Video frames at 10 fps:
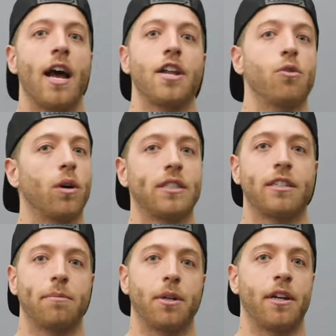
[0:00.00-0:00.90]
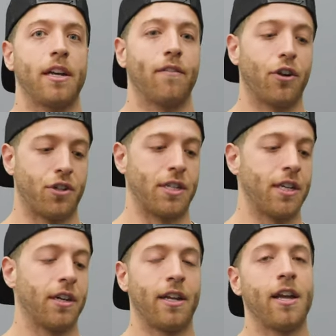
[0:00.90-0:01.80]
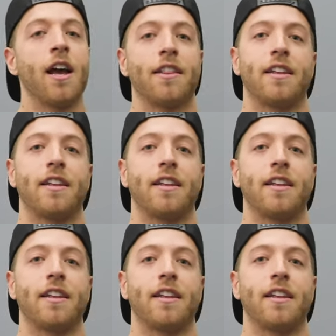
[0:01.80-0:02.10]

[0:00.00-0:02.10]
and you want stability and versatility,